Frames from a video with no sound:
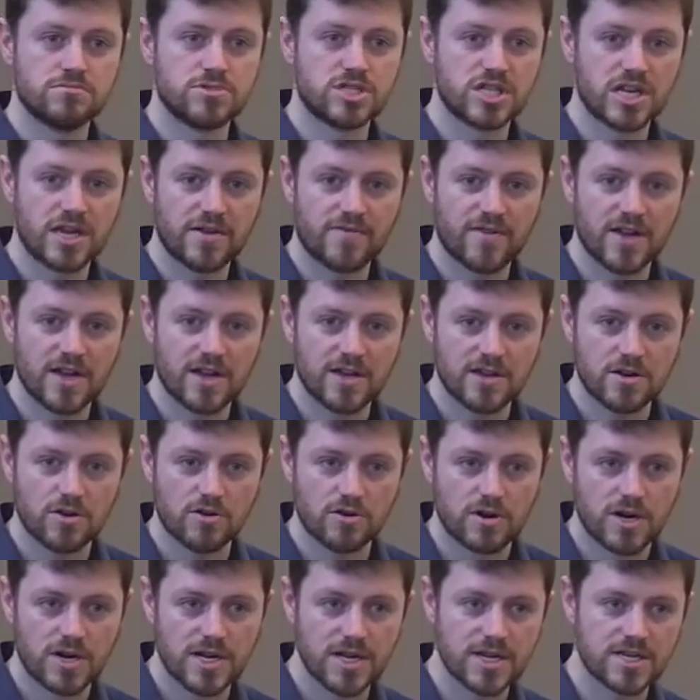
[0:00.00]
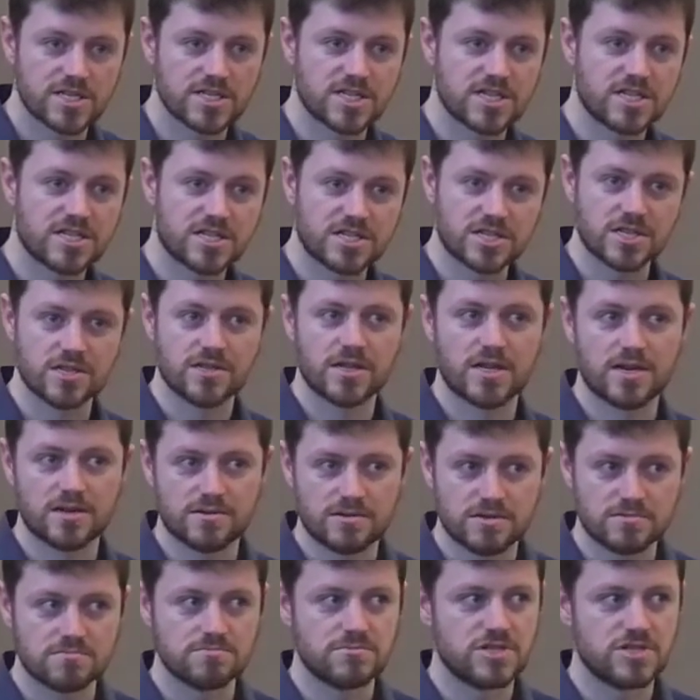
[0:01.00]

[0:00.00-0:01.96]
see if it already exists, and then